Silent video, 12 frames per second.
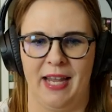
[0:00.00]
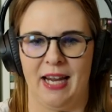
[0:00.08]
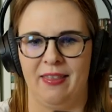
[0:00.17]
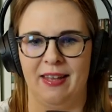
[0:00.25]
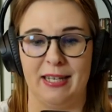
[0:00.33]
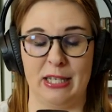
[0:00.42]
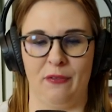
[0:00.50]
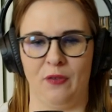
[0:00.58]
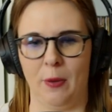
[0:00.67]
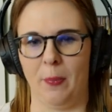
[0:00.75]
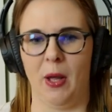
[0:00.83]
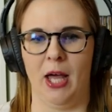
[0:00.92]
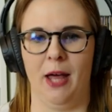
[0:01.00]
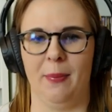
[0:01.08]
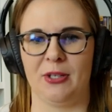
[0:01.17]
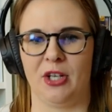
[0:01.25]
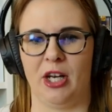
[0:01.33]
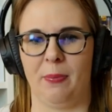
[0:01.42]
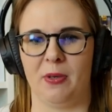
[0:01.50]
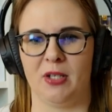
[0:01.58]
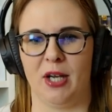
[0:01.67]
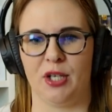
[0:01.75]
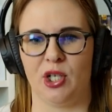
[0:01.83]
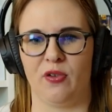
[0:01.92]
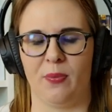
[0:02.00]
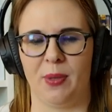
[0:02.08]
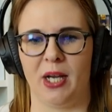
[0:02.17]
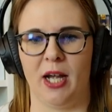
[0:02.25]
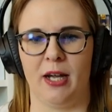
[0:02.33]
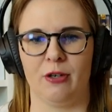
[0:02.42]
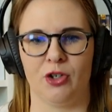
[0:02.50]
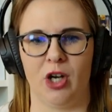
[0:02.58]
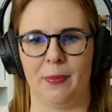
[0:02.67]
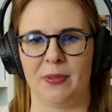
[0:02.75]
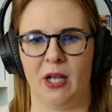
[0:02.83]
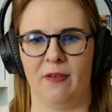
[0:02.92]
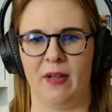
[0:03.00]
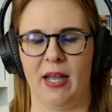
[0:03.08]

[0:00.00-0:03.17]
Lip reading: Like, it thinks the football helmet's gonna protect you from the guy who chops off